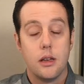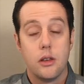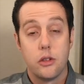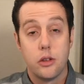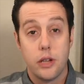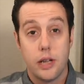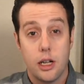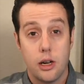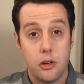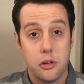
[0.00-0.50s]

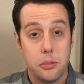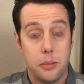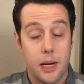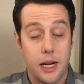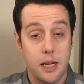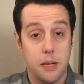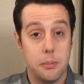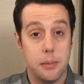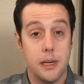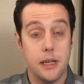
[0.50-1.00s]
So here's
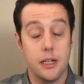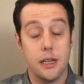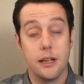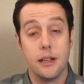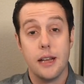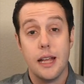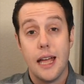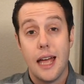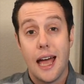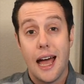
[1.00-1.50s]
my
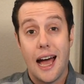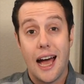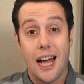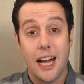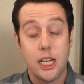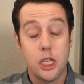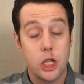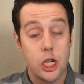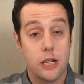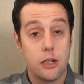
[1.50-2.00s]
opinion.
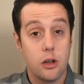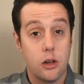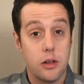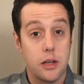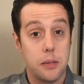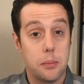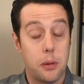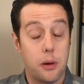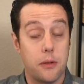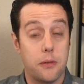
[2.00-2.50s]
I
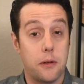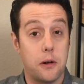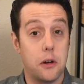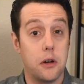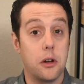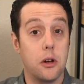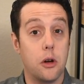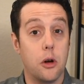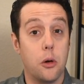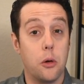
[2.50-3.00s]
generally prefer
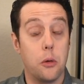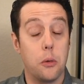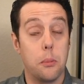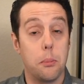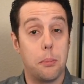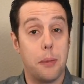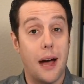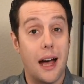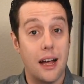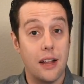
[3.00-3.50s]
to
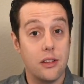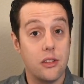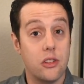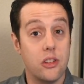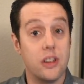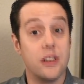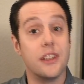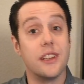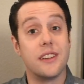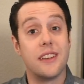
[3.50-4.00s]
own bonds
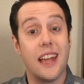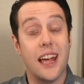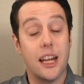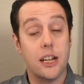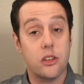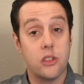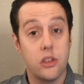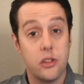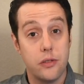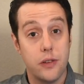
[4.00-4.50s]
in a
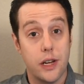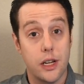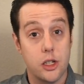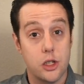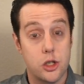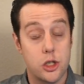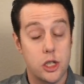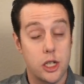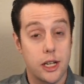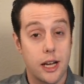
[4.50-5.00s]

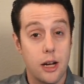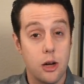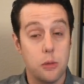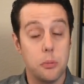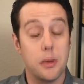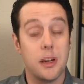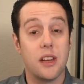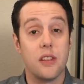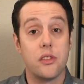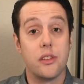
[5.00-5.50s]
tax-advantaged
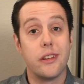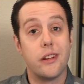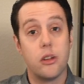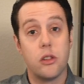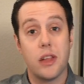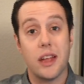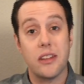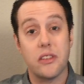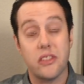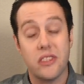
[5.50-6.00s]
account because they're
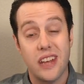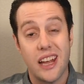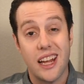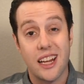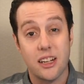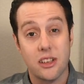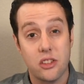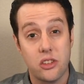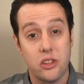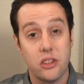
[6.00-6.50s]
less
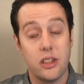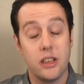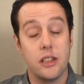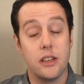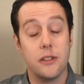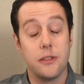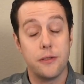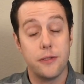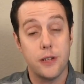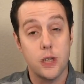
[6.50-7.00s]
tax
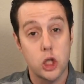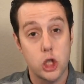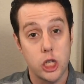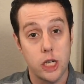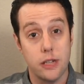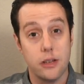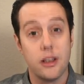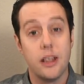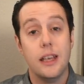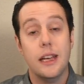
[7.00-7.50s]

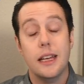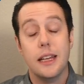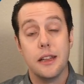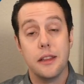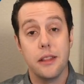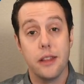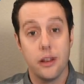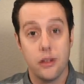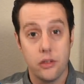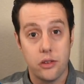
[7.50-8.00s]
efficient
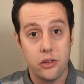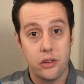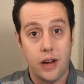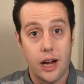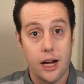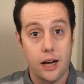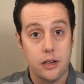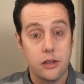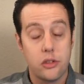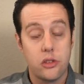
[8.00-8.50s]
than
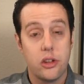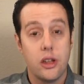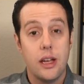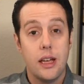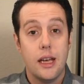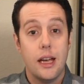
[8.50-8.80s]
stocks.